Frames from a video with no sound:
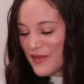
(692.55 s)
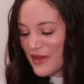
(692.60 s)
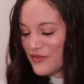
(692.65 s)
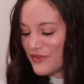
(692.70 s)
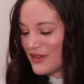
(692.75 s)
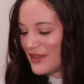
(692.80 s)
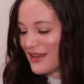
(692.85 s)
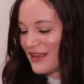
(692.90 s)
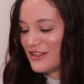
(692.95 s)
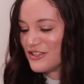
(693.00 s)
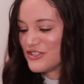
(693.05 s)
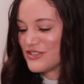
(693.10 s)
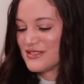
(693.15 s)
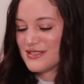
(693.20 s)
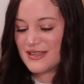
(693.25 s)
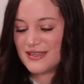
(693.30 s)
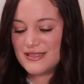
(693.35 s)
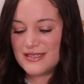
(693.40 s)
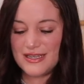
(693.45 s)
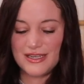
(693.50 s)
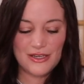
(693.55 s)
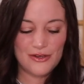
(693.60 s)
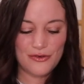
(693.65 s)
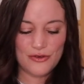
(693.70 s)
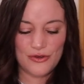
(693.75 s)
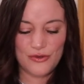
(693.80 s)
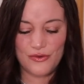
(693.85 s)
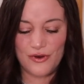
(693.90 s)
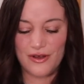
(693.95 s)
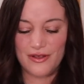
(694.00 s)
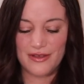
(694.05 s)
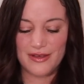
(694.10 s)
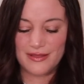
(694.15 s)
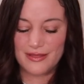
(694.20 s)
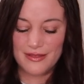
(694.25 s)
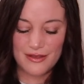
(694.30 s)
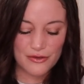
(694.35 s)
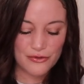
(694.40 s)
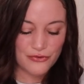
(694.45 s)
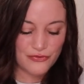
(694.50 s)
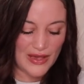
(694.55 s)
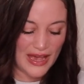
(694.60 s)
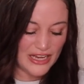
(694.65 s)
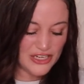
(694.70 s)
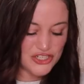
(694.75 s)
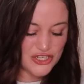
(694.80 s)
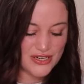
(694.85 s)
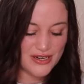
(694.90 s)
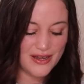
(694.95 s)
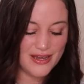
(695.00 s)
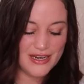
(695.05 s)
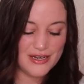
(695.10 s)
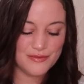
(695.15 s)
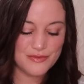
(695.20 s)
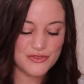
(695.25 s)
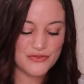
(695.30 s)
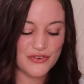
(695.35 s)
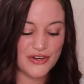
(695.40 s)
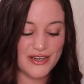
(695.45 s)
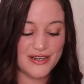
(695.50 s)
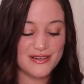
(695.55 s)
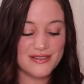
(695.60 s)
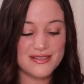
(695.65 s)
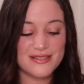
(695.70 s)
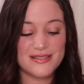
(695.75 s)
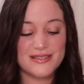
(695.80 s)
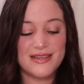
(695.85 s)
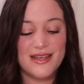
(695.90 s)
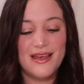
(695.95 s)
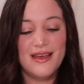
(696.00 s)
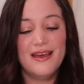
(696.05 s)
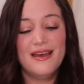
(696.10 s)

I feel like I'll just continue doing all like the fashion items first.